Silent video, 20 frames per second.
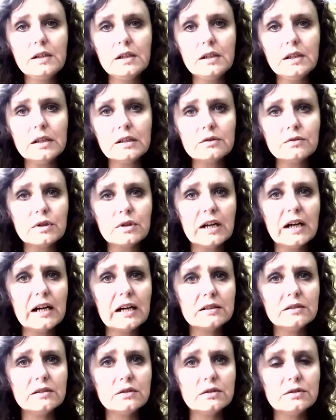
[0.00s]
Arthur
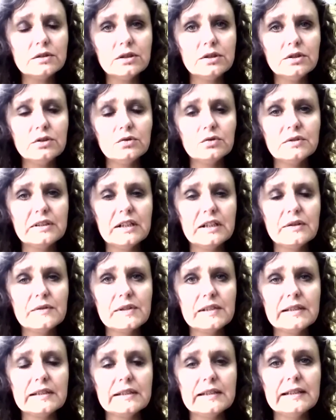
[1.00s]
Arnold in
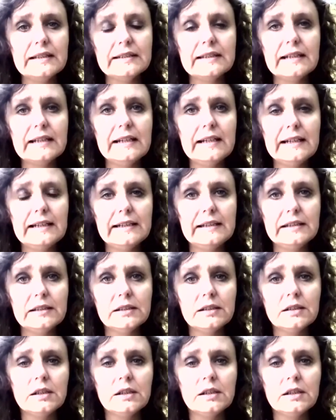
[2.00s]
2008.